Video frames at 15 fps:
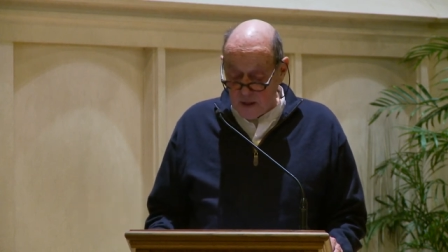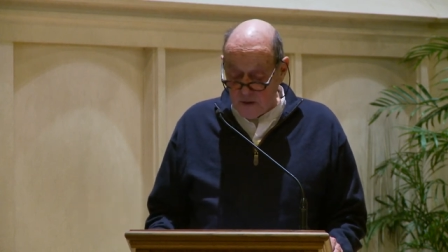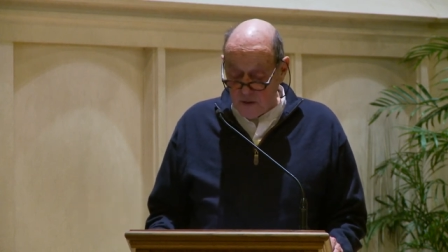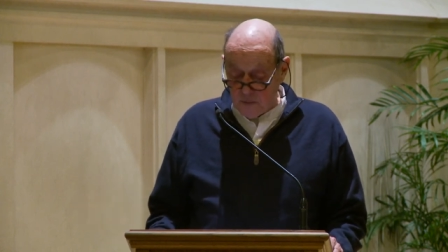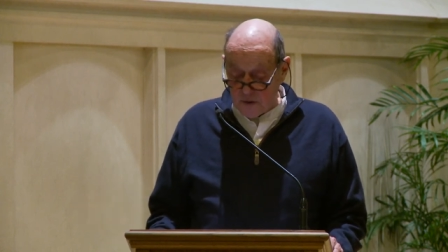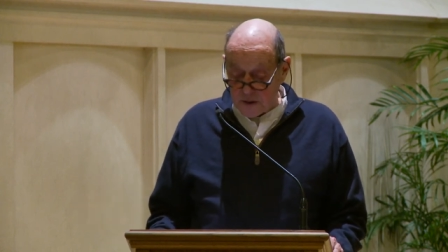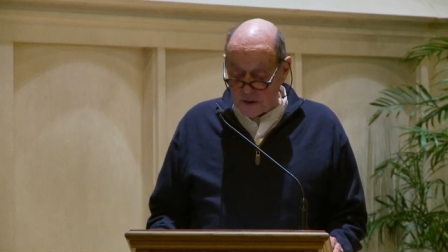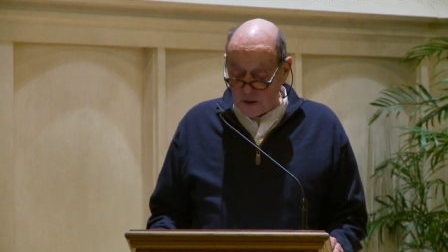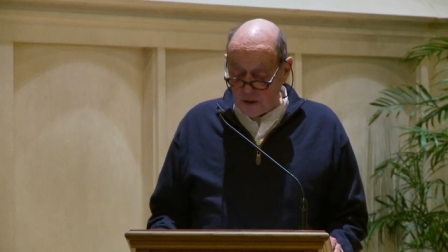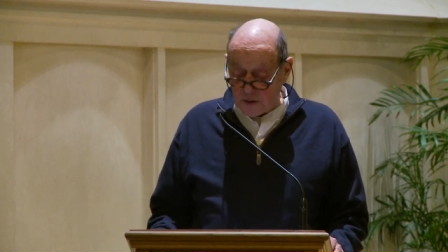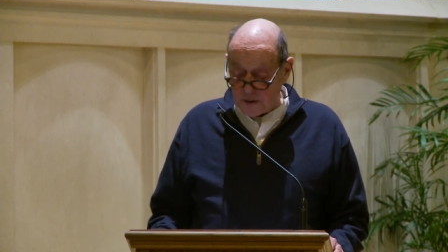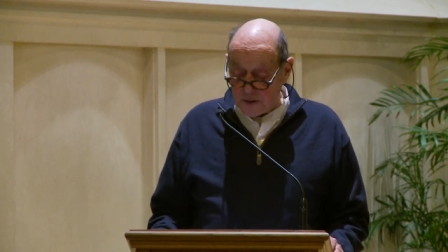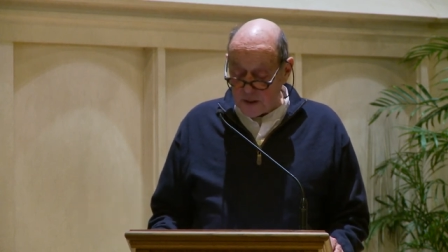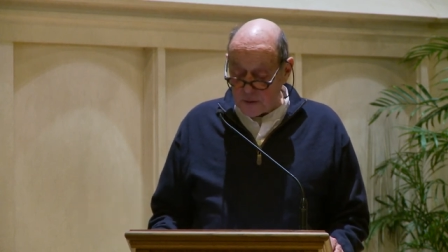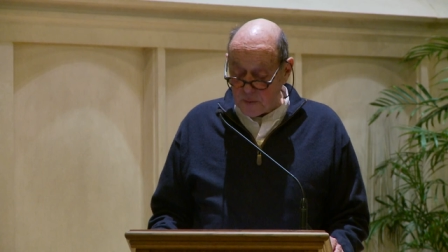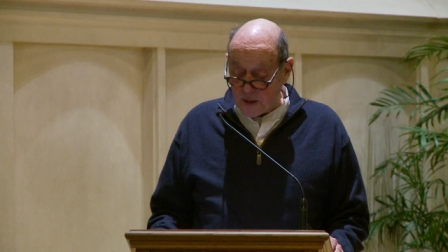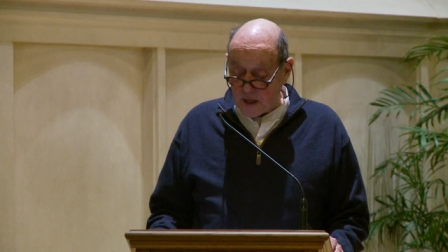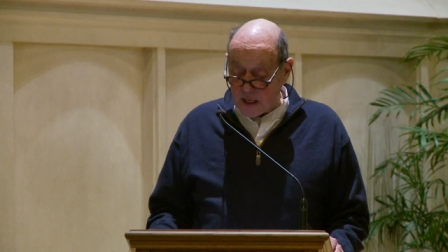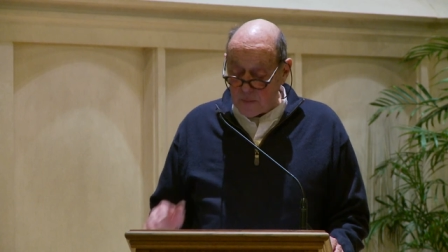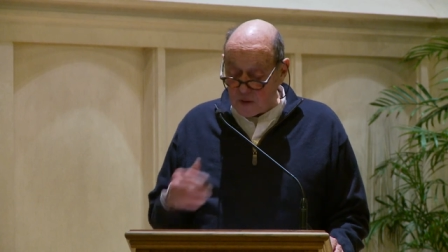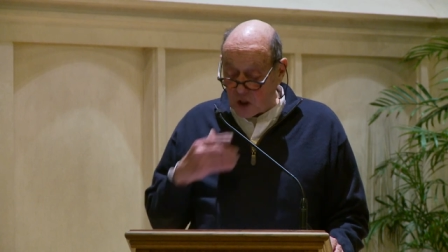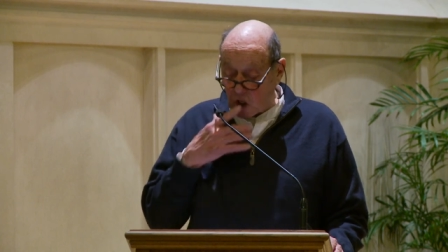The result is what
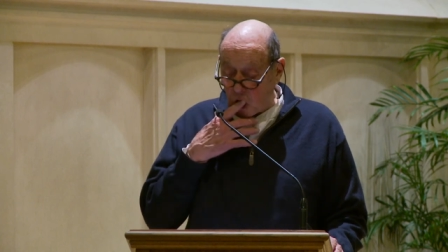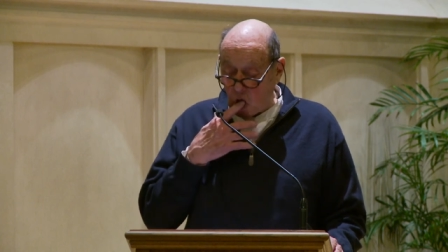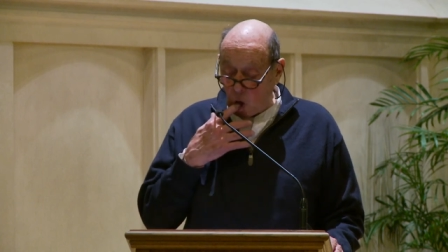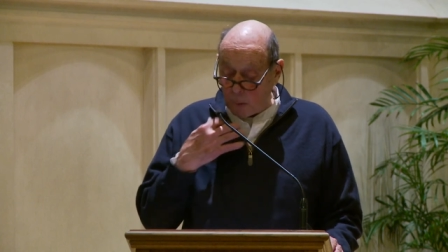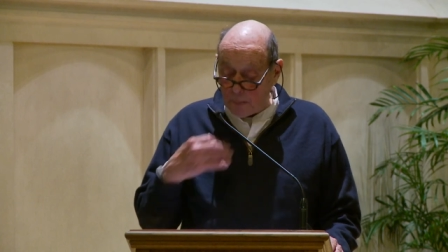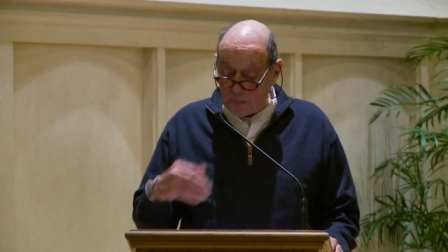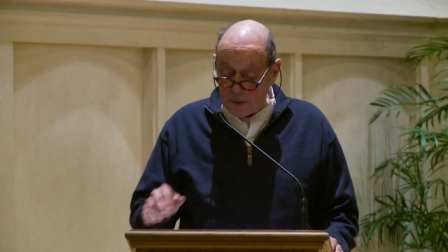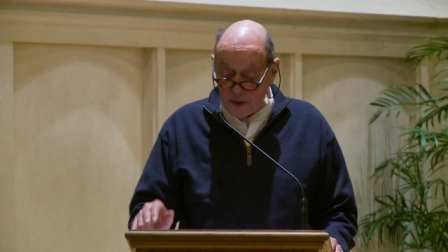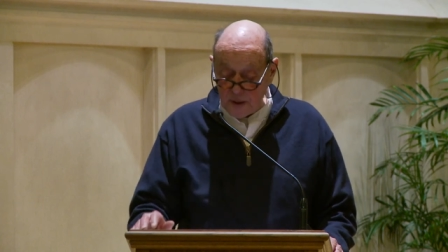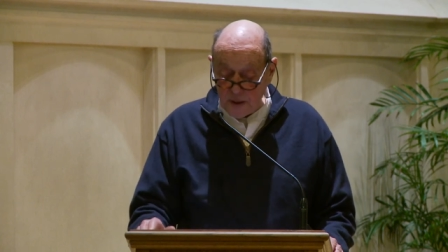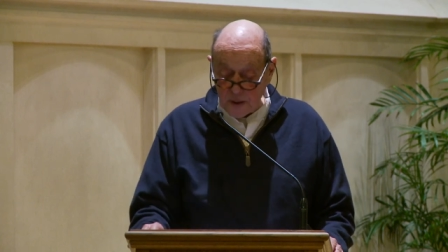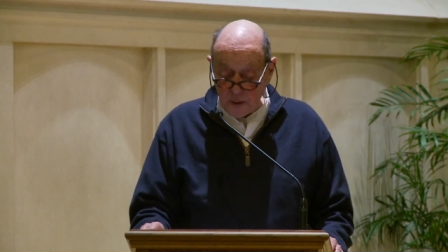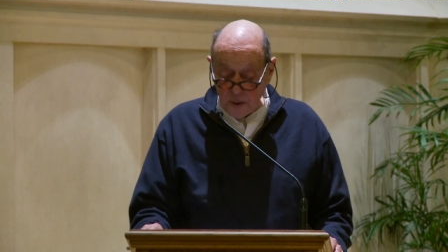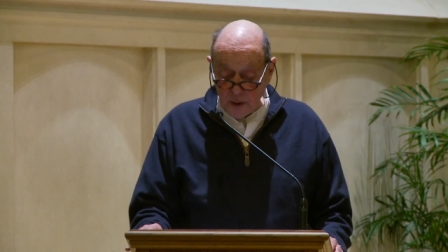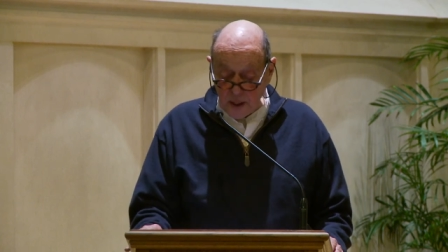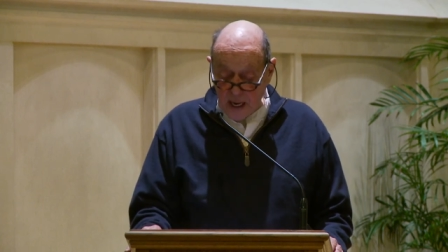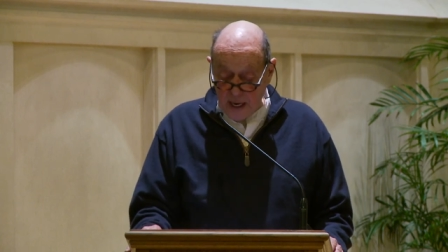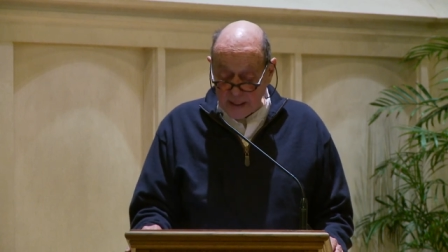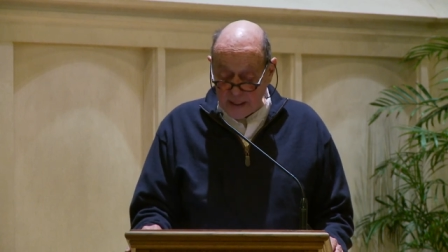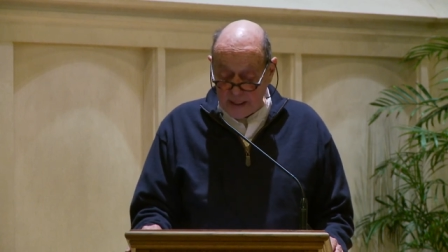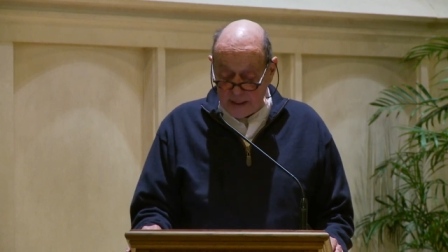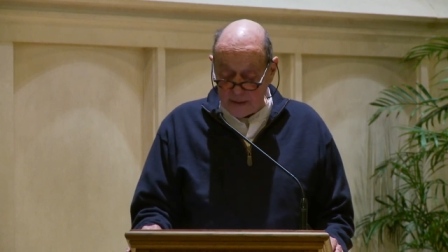I would call political
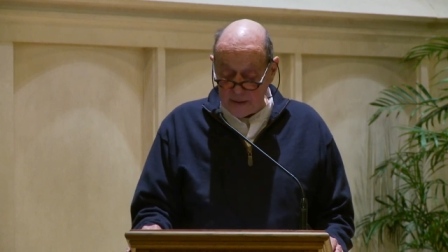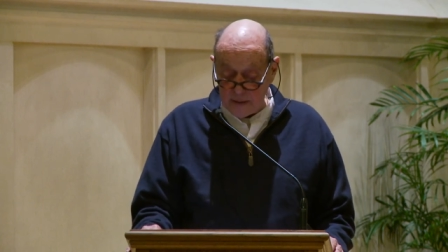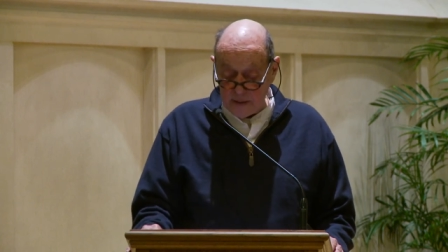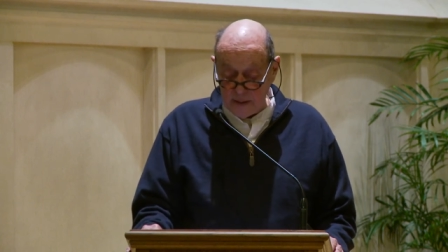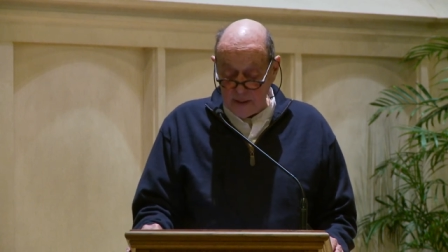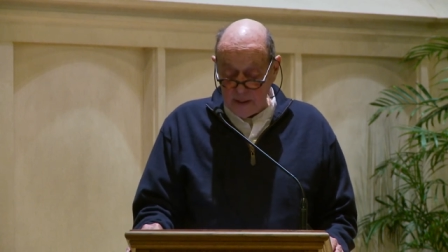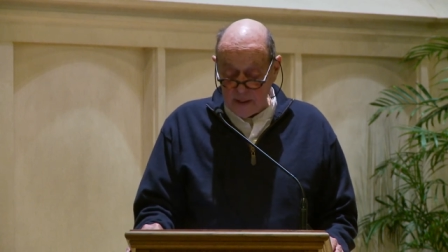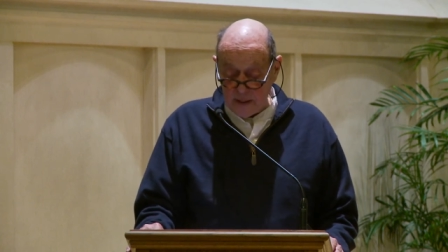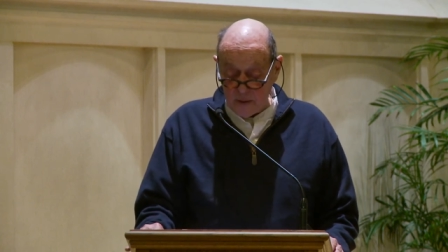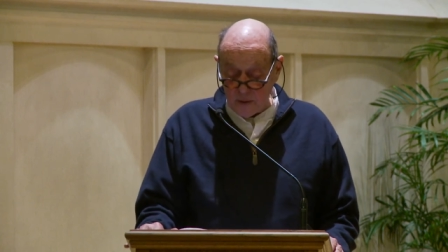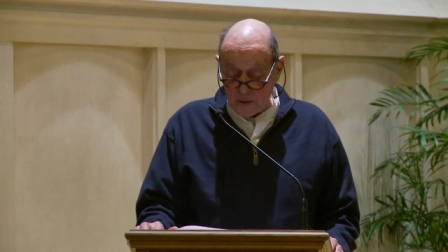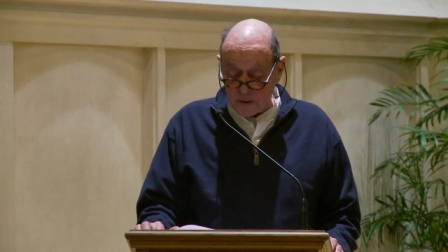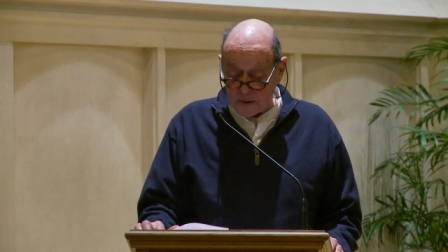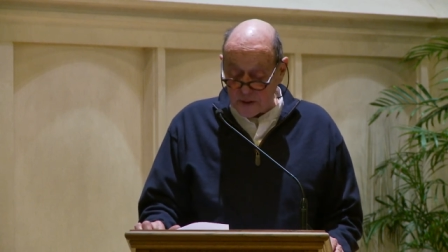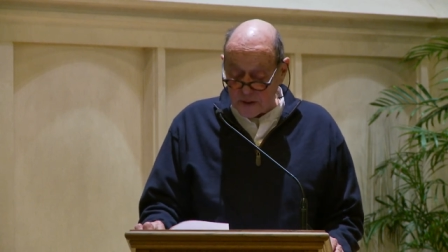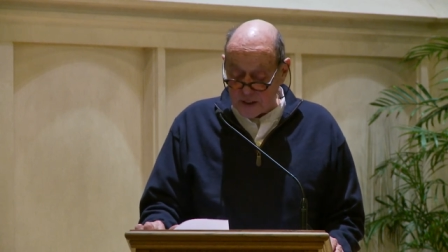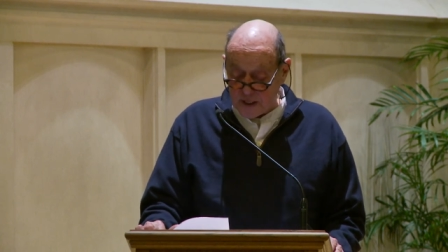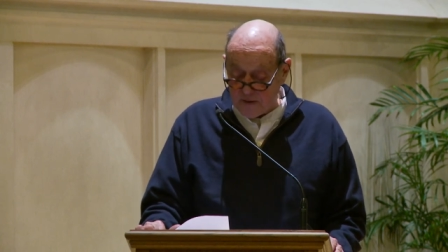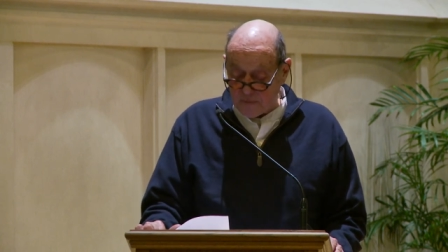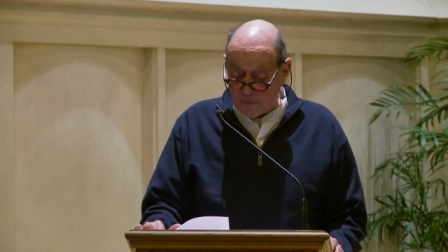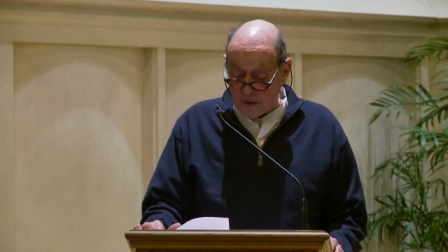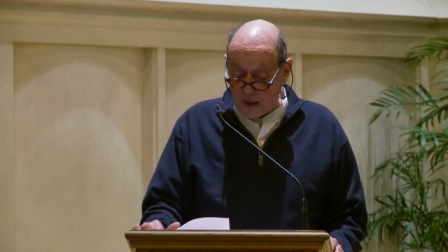lock in in order to
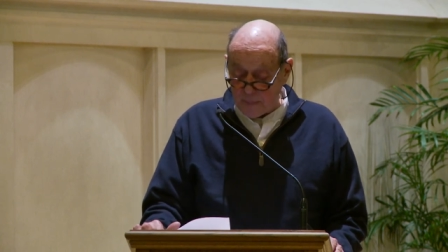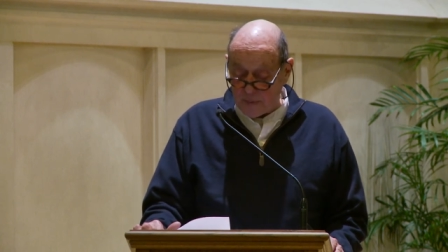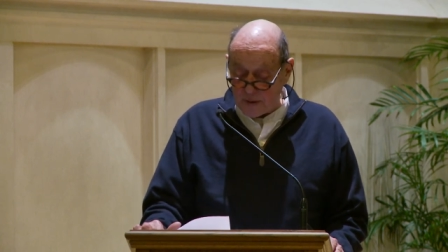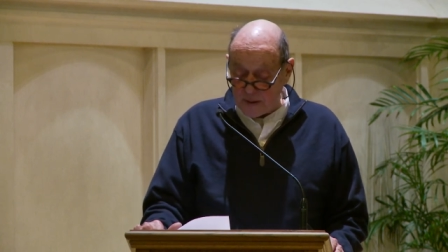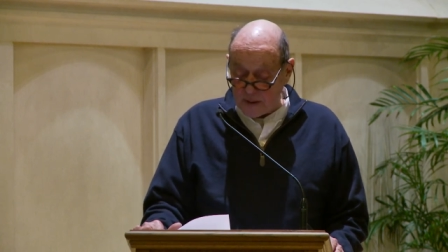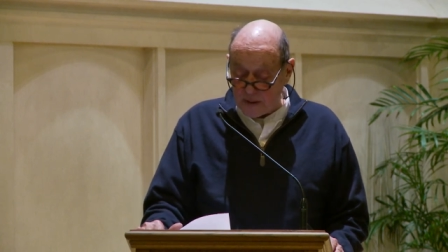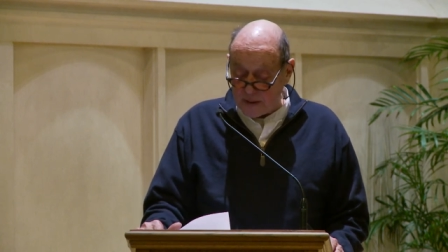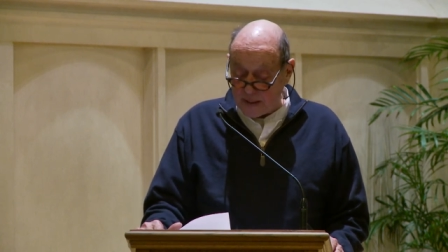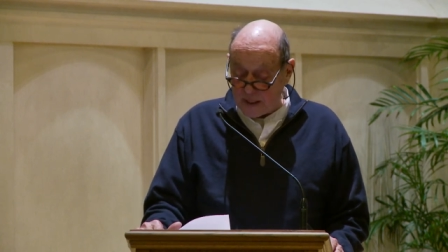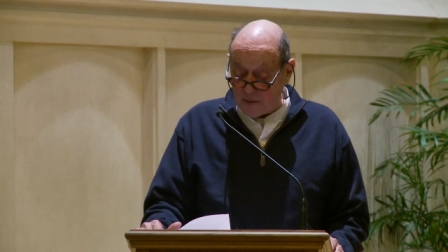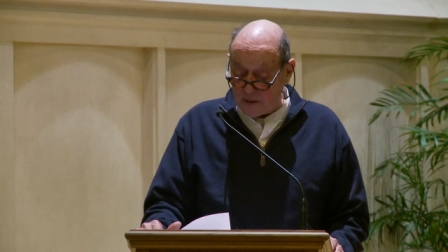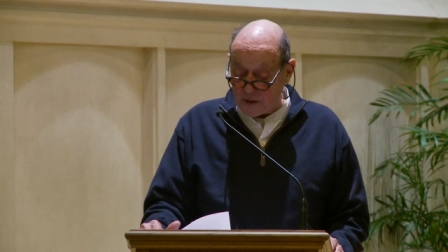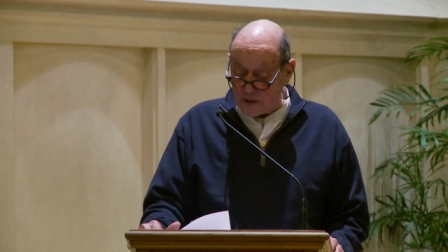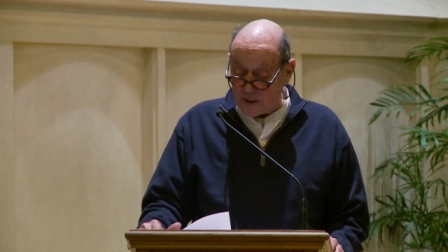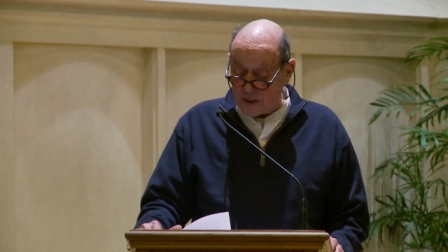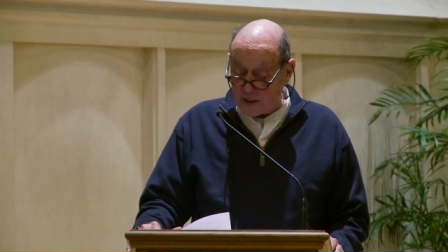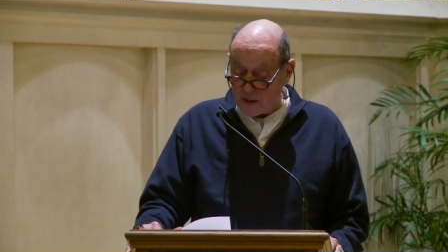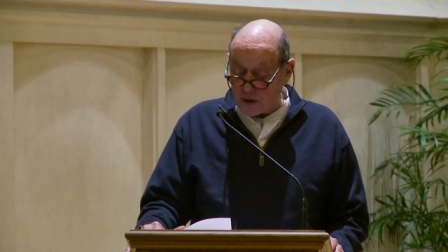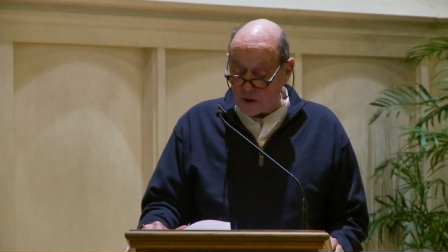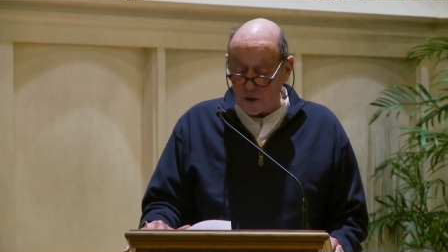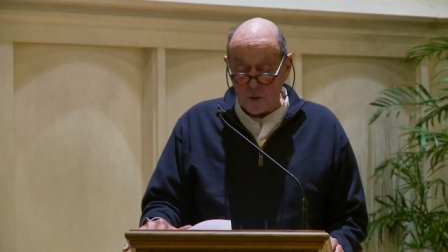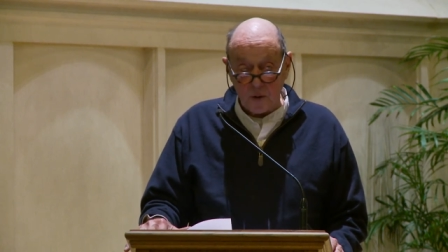save property, guarantee
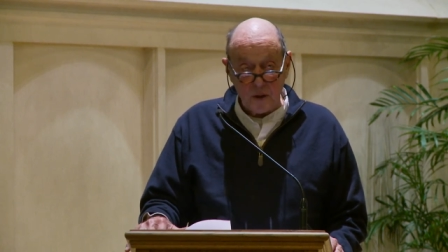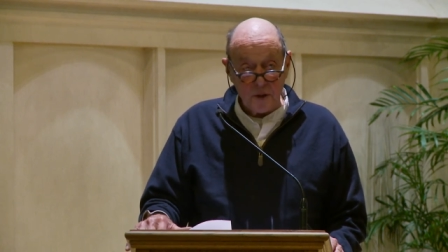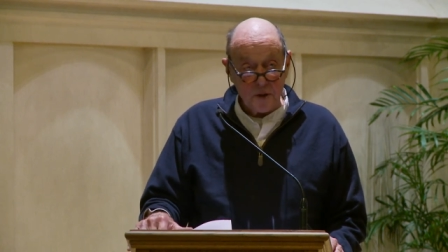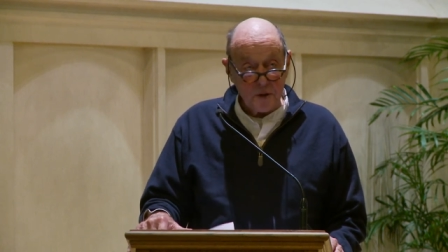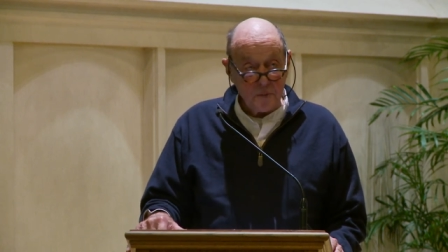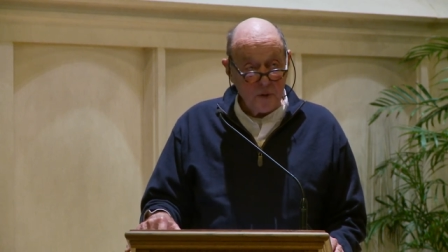insurance,